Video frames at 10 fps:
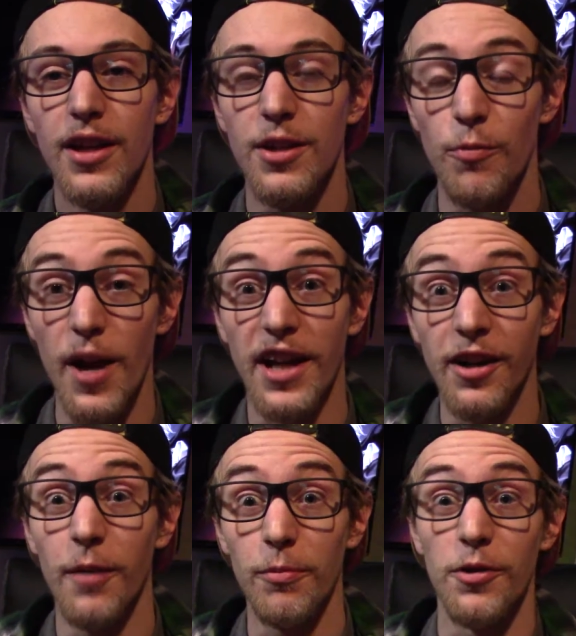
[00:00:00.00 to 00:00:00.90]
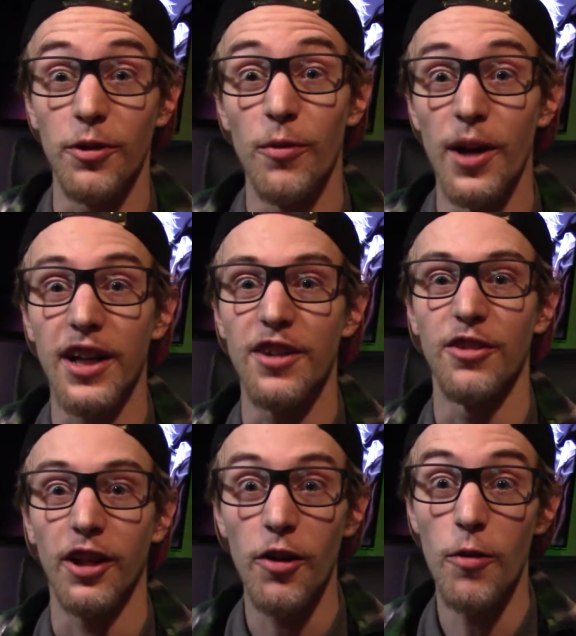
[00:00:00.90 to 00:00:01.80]
you wake up real quick and you're
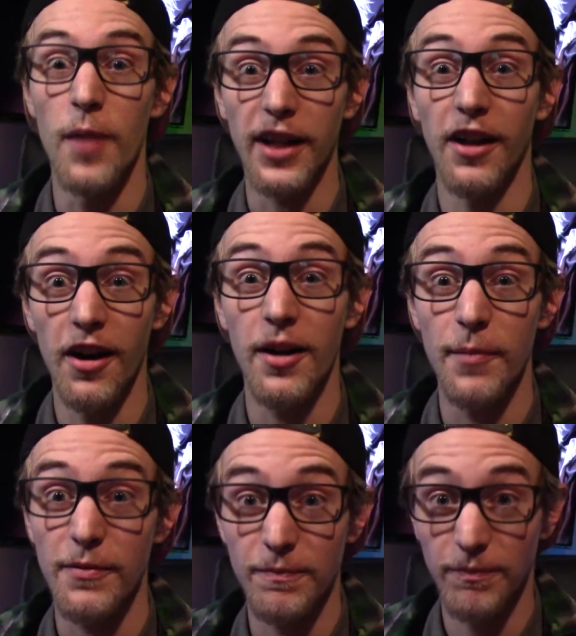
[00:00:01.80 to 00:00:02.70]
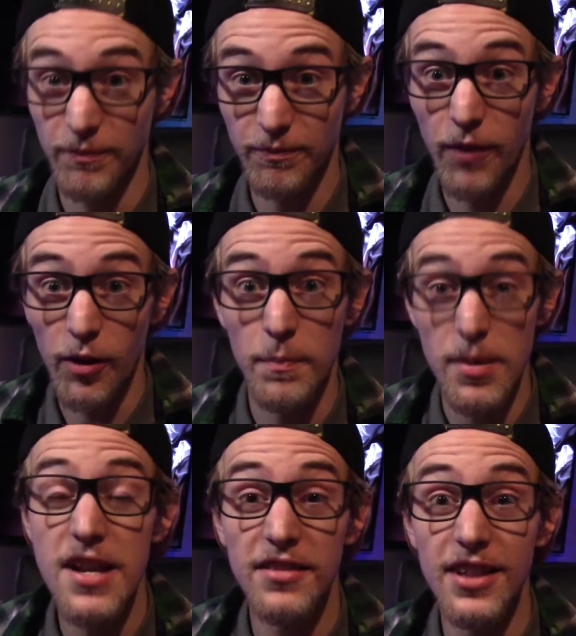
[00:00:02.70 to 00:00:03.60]
like, oh my god, my fucking
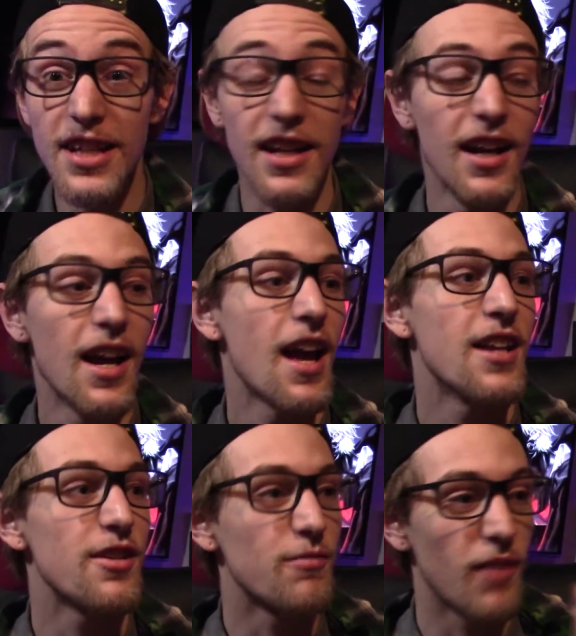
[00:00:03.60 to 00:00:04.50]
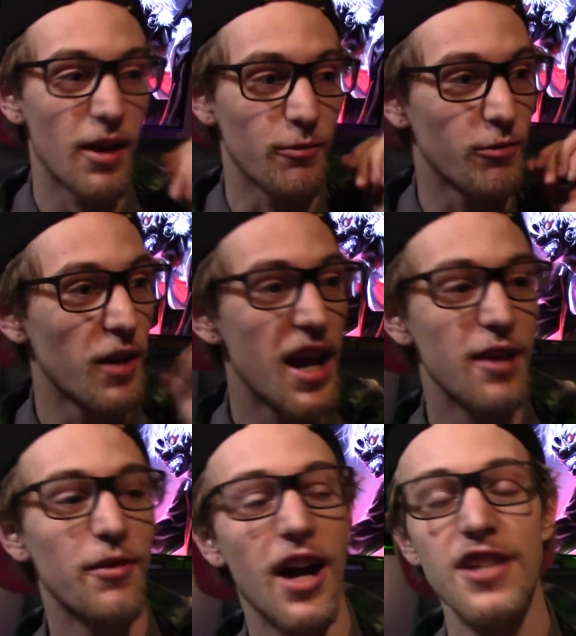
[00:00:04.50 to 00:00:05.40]
PC. And I ran
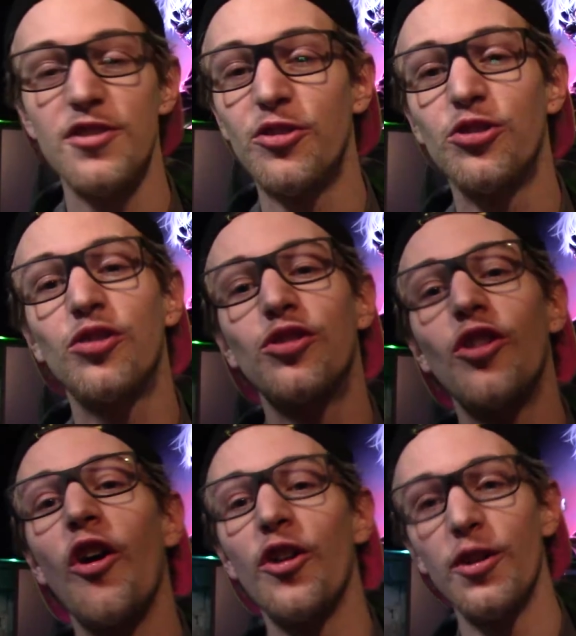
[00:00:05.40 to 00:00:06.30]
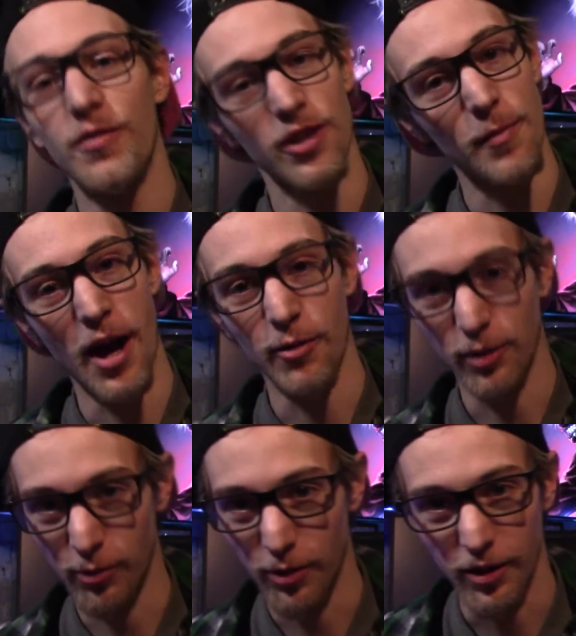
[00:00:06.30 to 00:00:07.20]
over, I just darted for the power
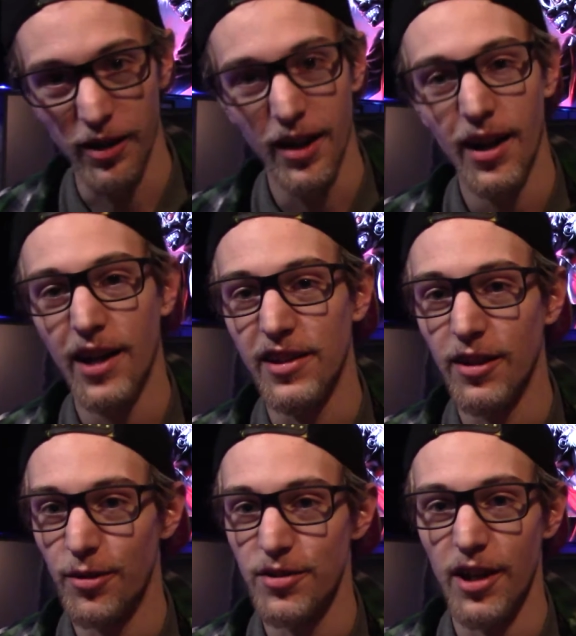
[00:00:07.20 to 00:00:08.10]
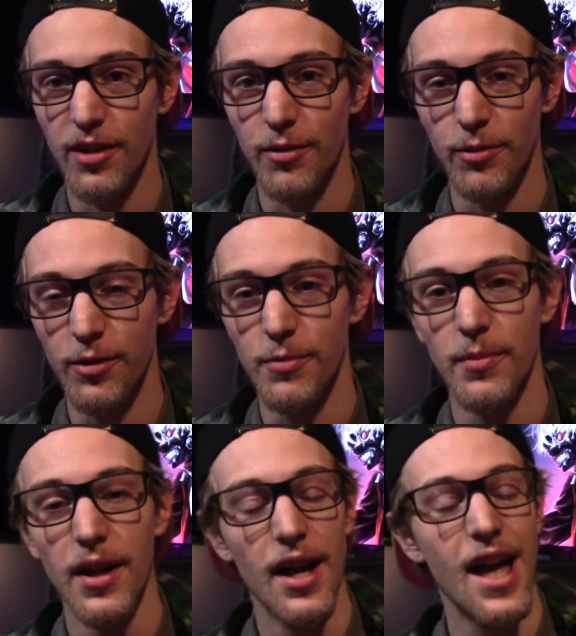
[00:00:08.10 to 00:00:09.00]
cord on the other side of the room,
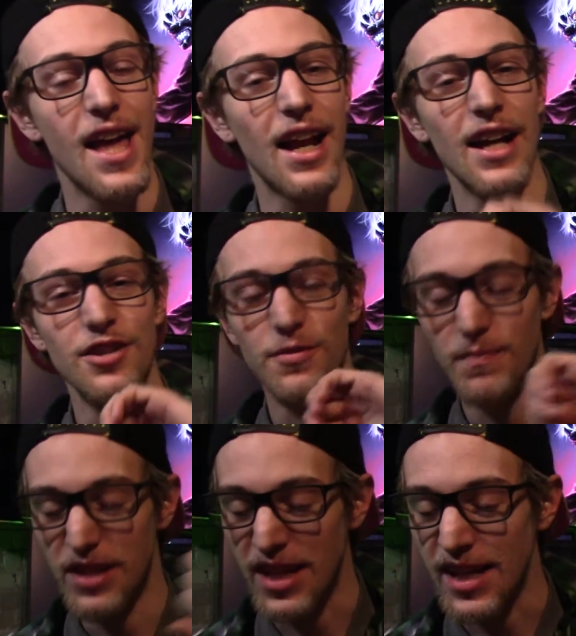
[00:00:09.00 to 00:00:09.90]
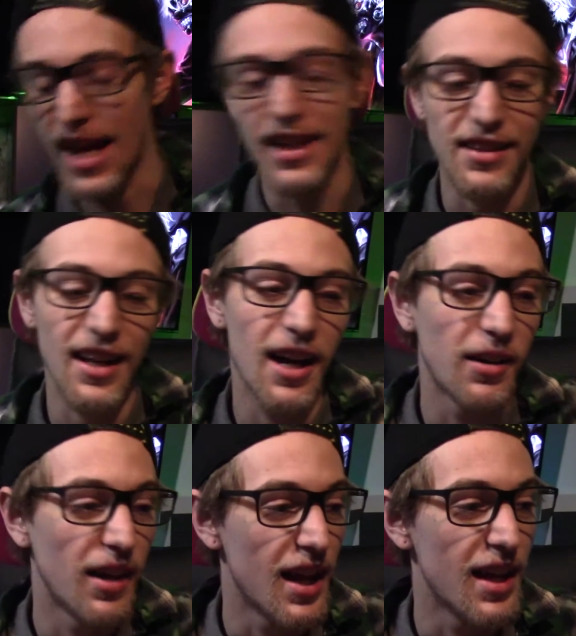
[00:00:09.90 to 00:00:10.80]
and I just yanked it
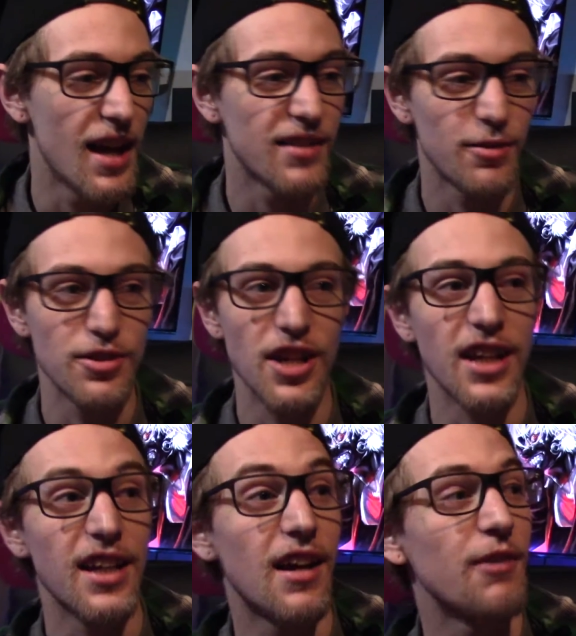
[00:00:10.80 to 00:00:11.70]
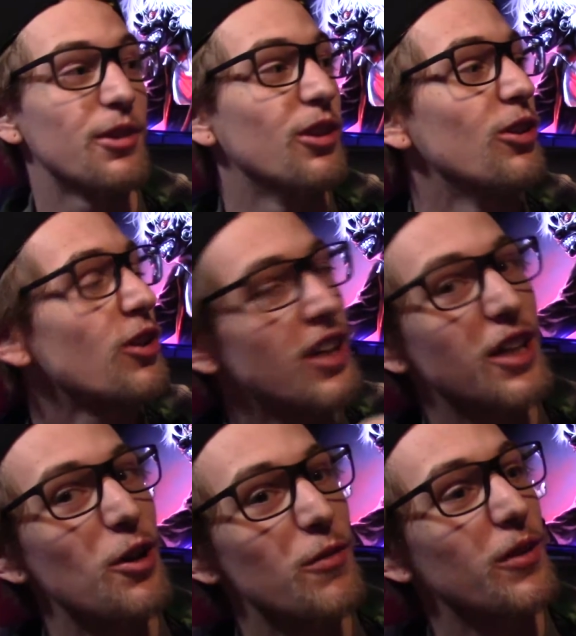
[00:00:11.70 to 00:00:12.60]
out. And as I was yanking it, I was
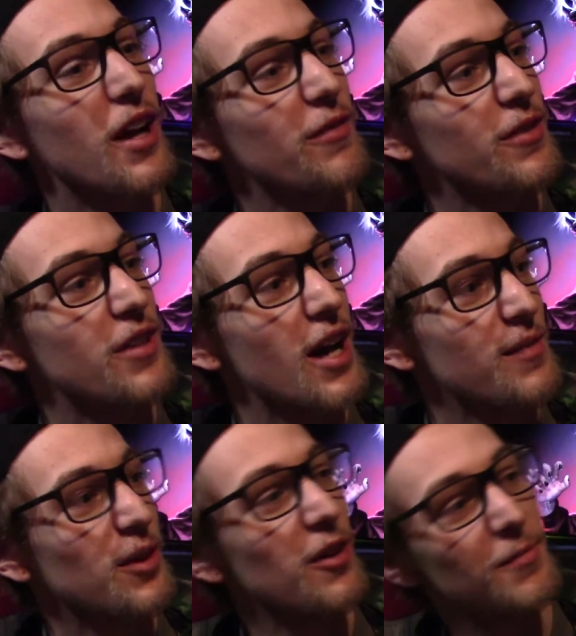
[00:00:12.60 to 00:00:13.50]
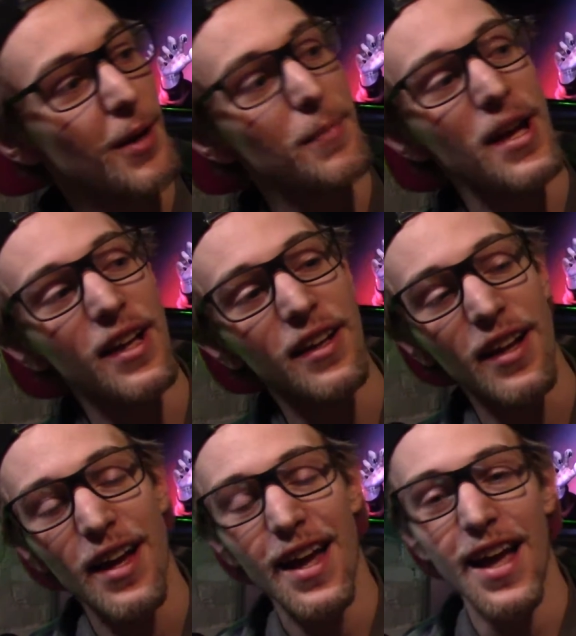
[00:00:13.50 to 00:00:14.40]
looking over after diving off my bed,
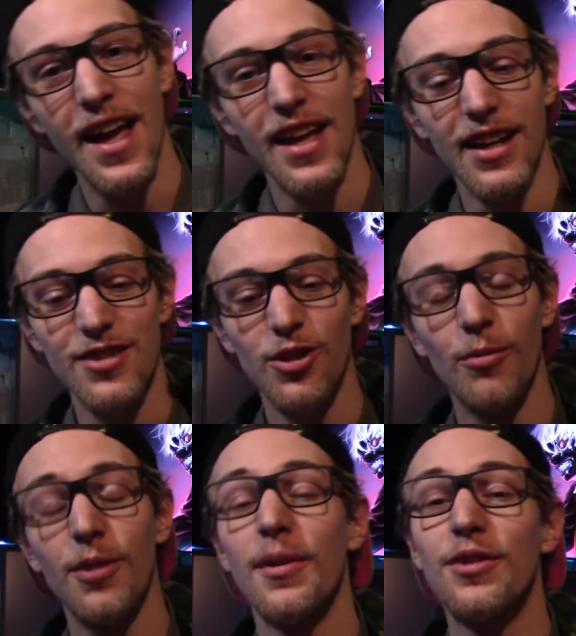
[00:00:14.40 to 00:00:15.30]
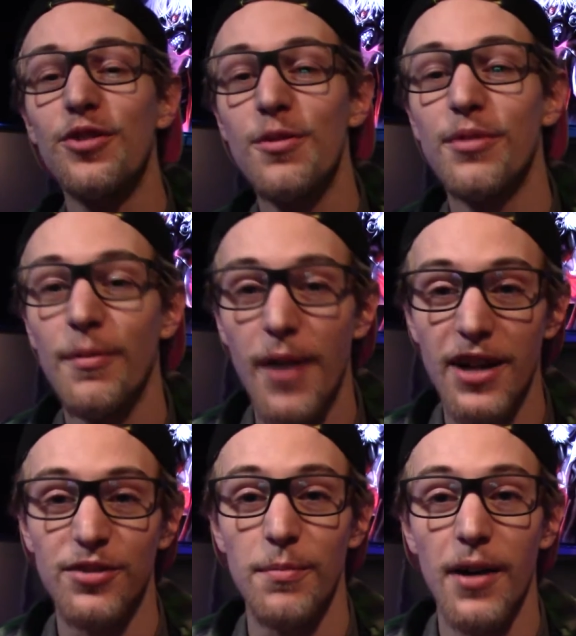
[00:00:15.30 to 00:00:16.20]
and I saw one of my tubes have
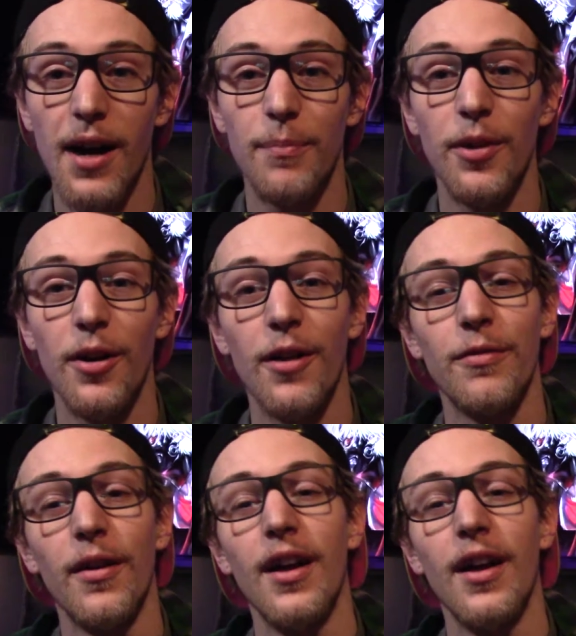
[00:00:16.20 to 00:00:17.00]
actually popped off.